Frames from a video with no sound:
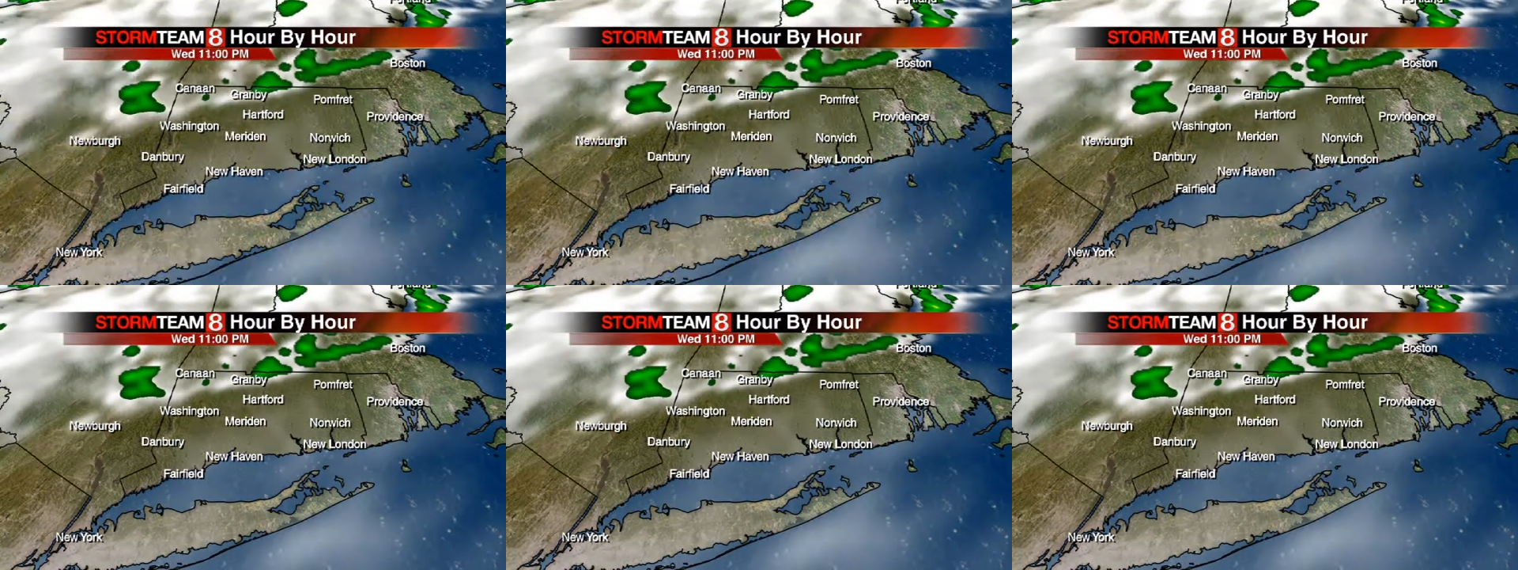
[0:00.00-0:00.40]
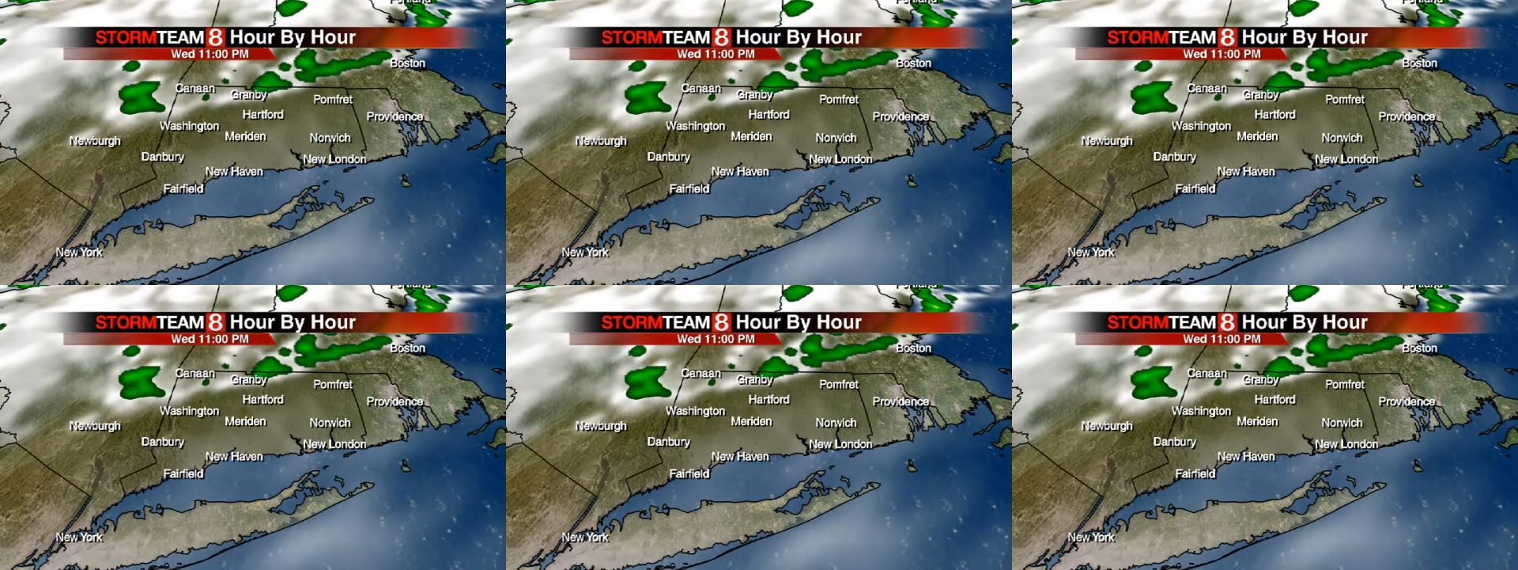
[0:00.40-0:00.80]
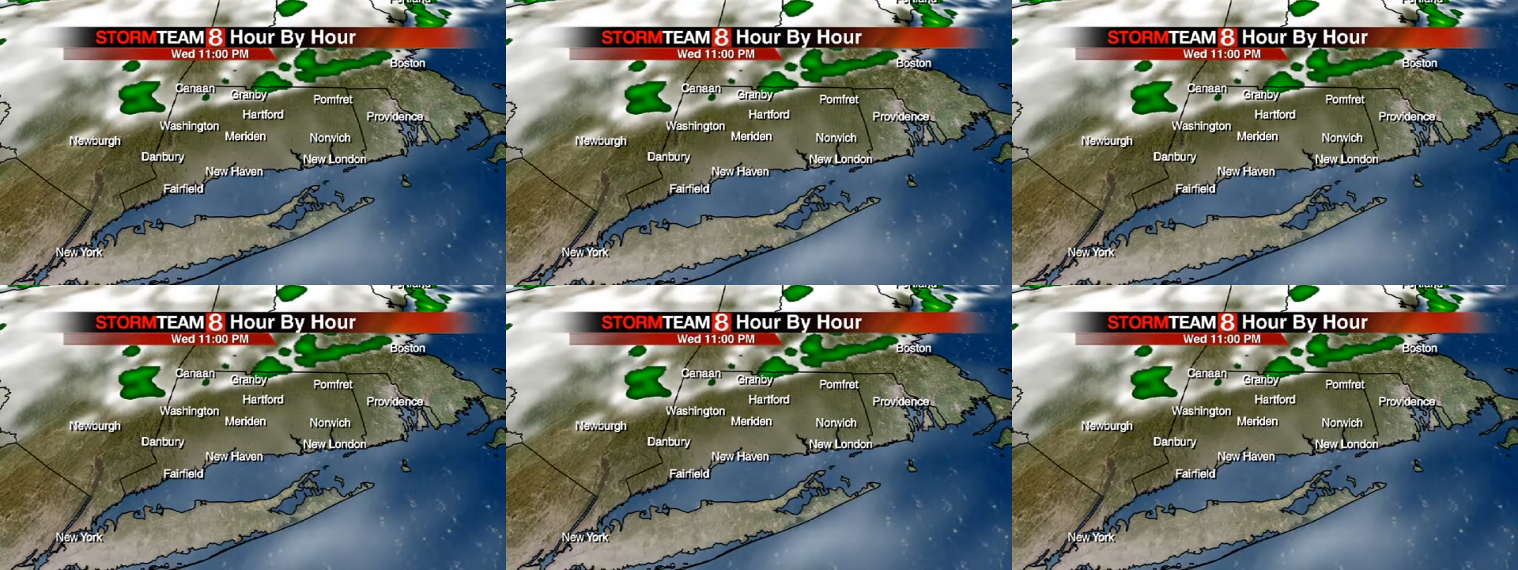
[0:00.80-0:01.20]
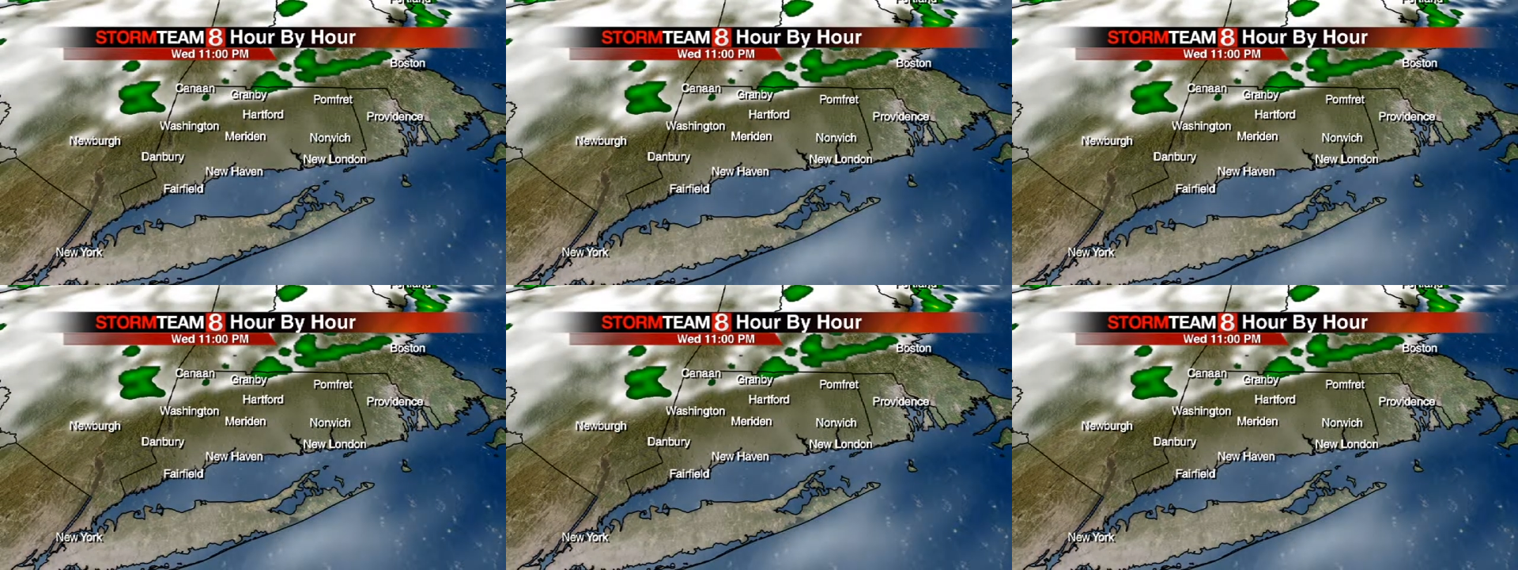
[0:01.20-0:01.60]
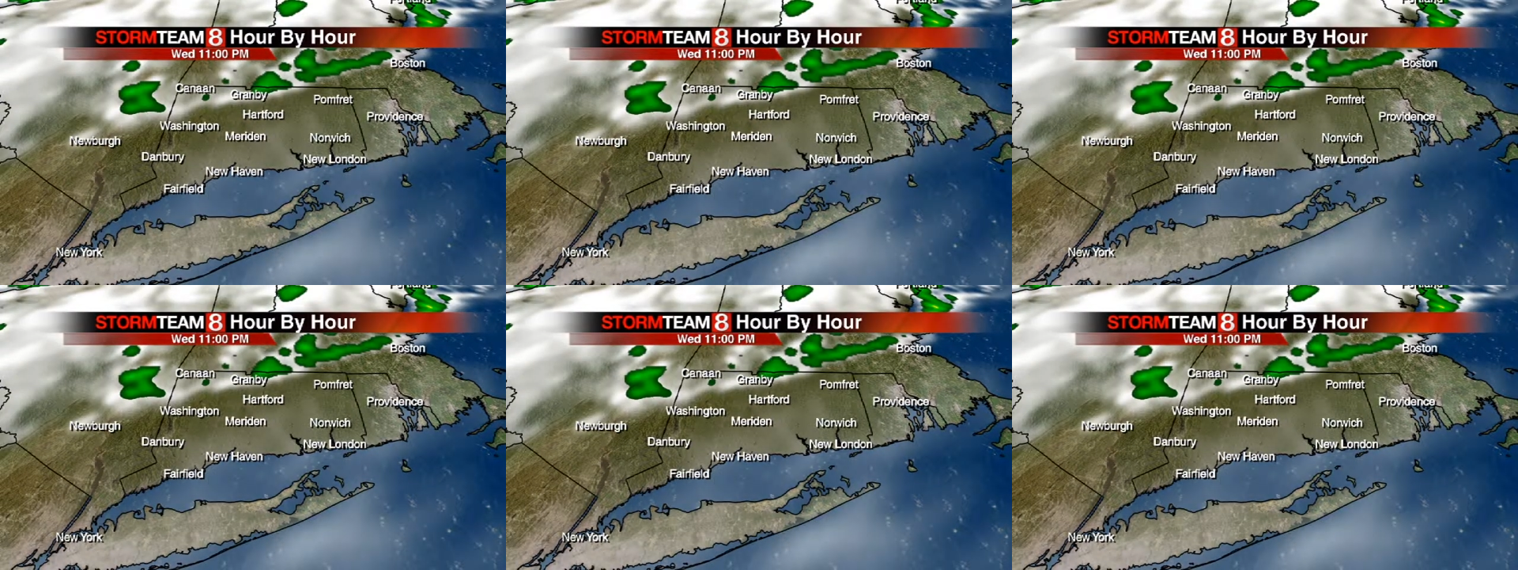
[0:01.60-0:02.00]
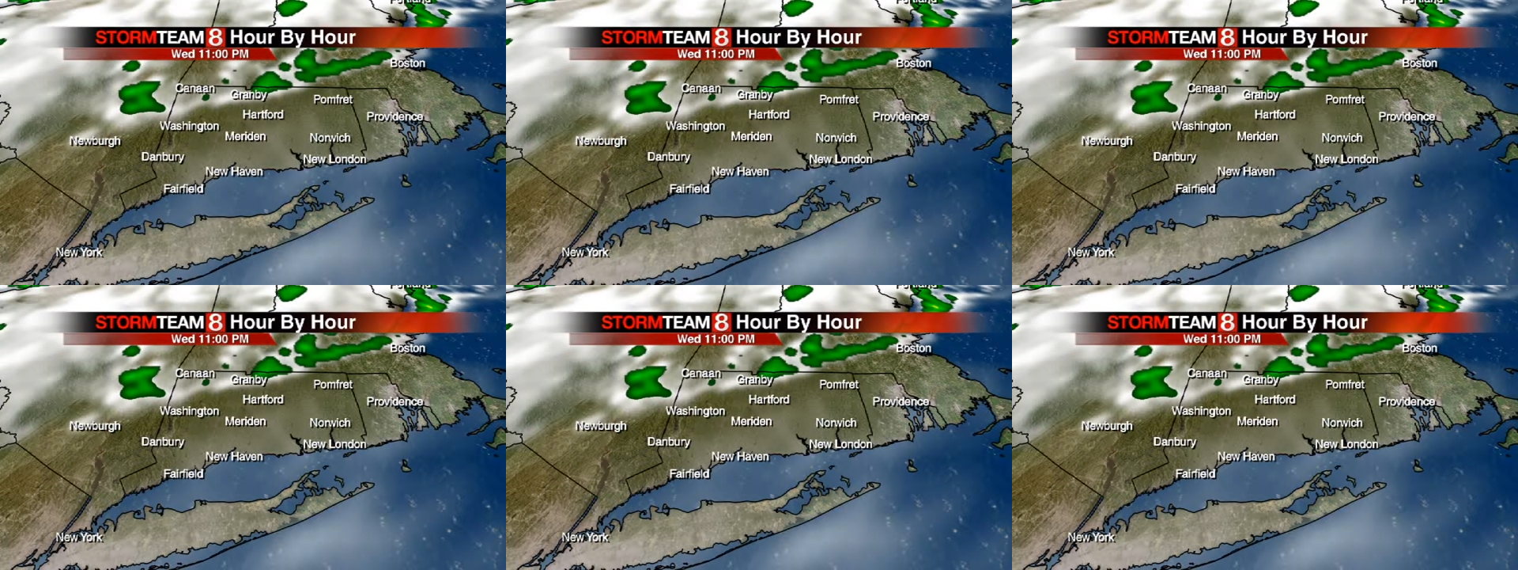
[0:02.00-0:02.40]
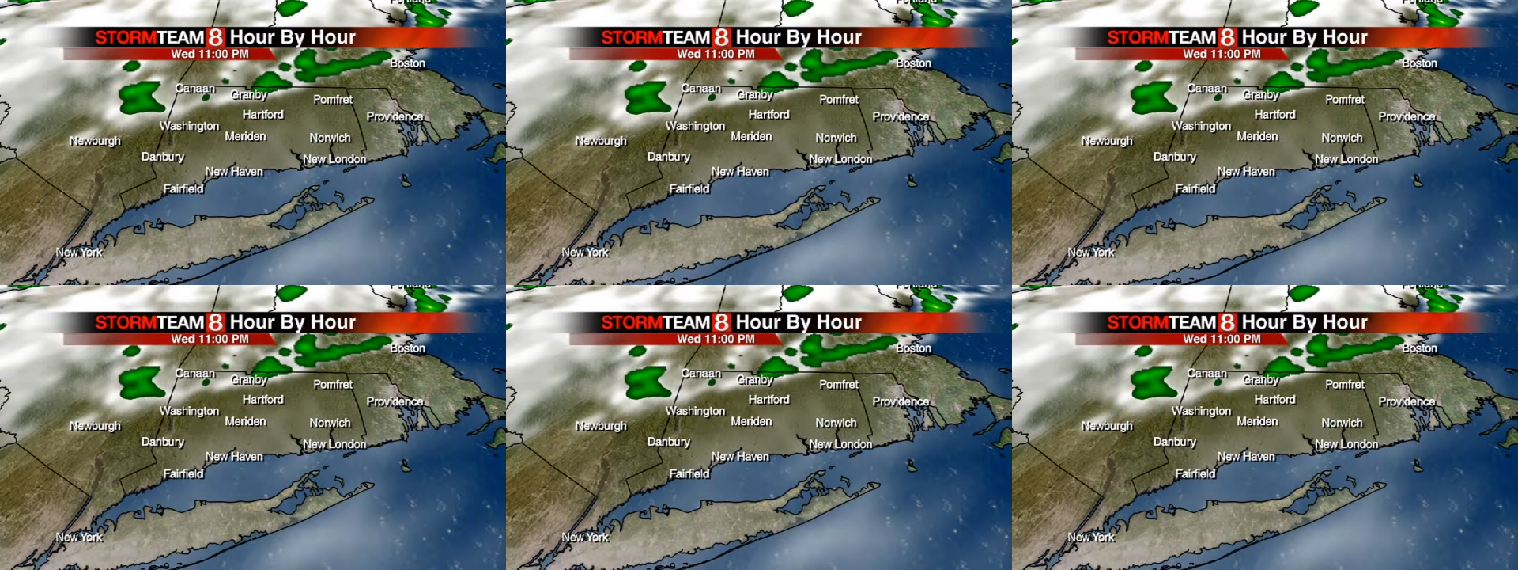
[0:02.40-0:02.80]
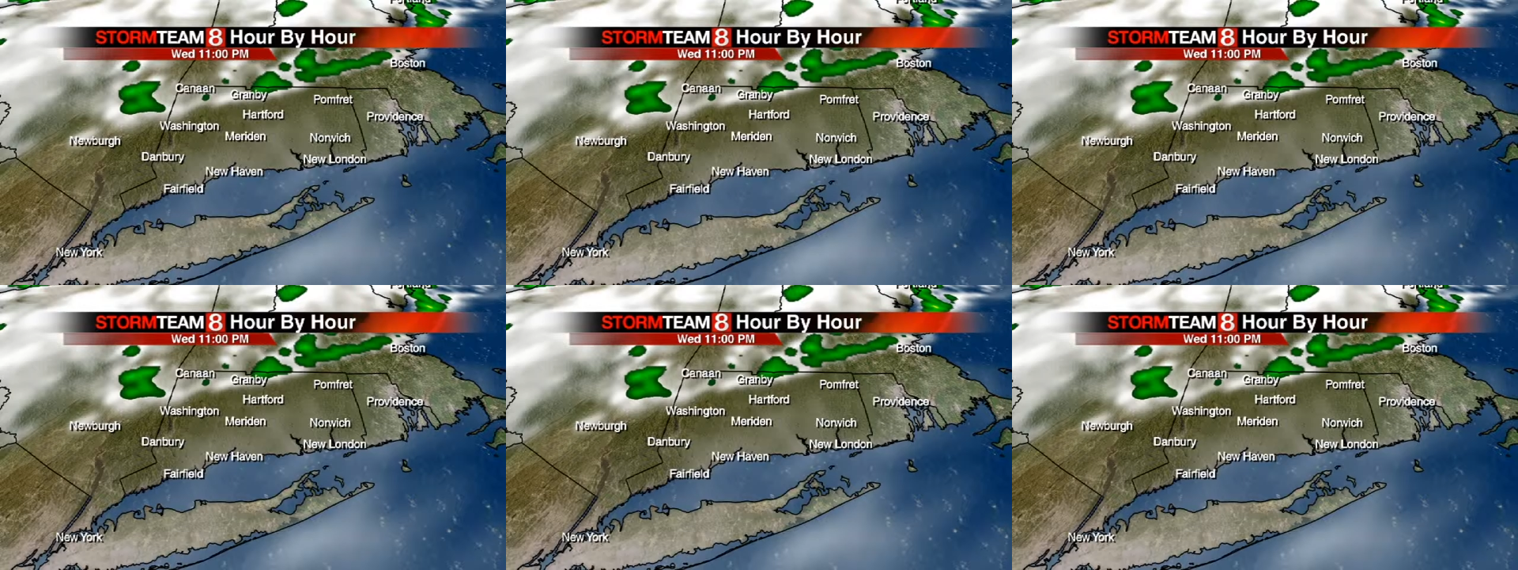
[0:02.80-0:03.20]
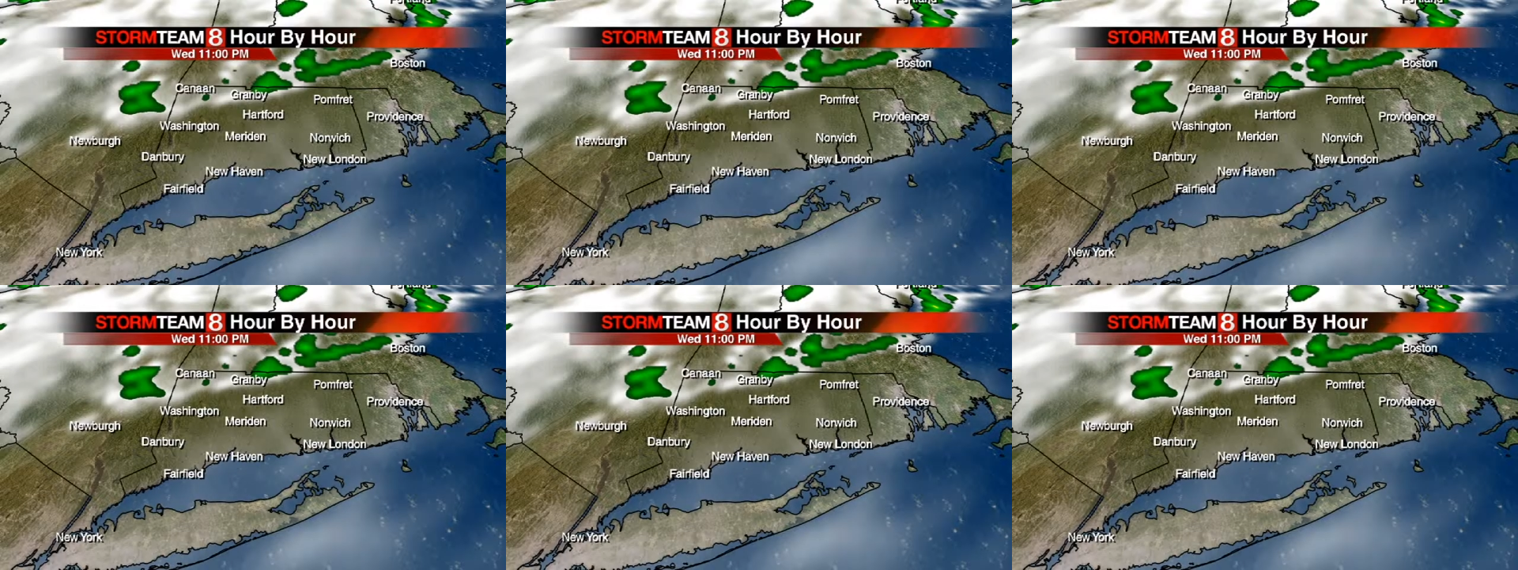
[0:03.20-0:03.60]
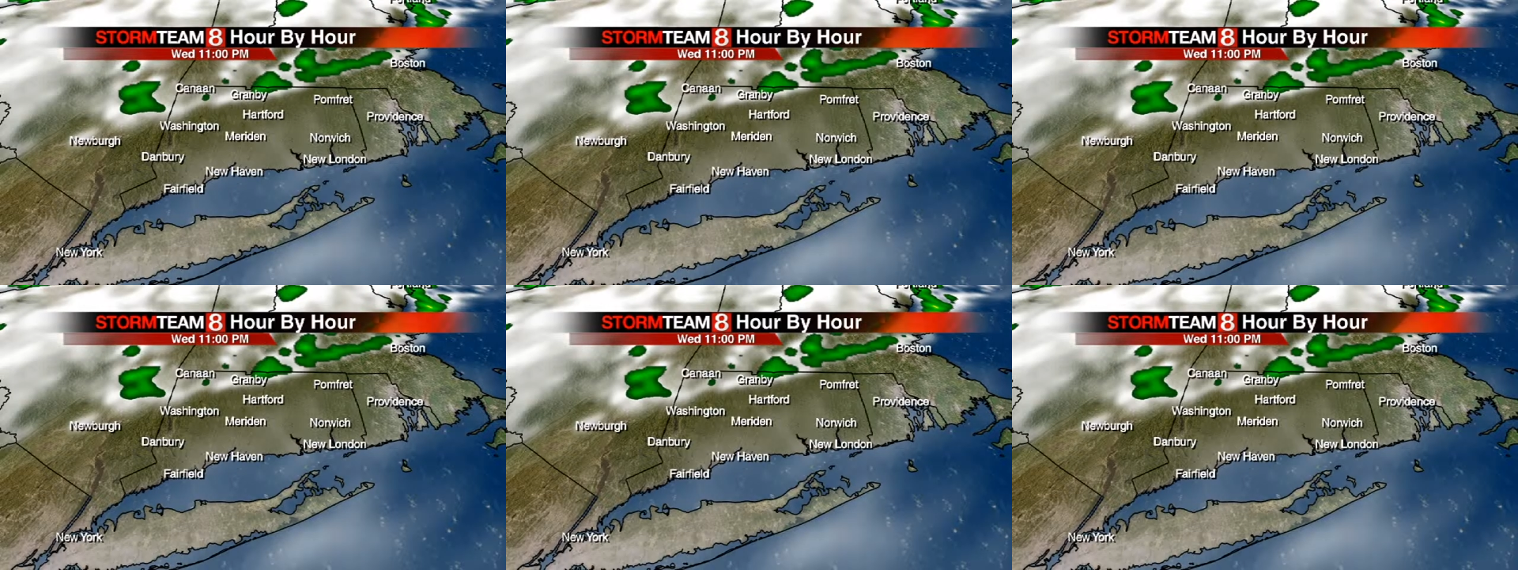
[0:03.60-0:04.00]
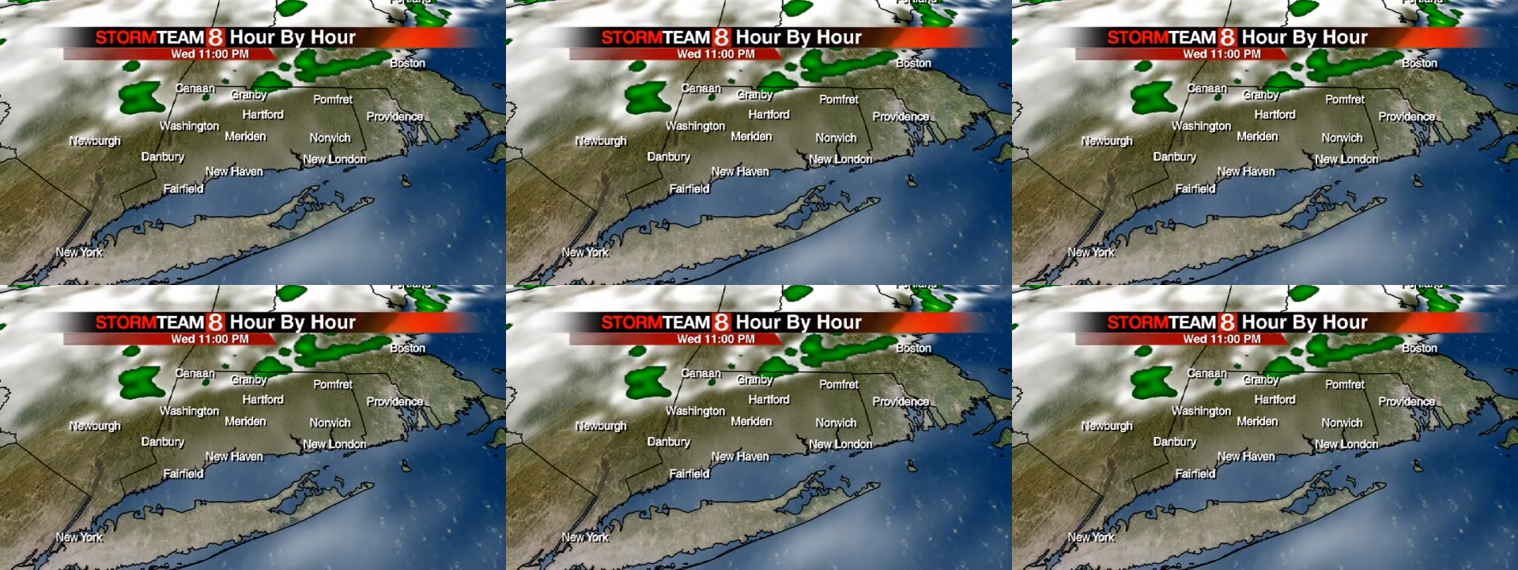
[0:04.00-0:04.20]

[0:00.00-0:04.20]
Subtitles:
[unreadable: no face in view]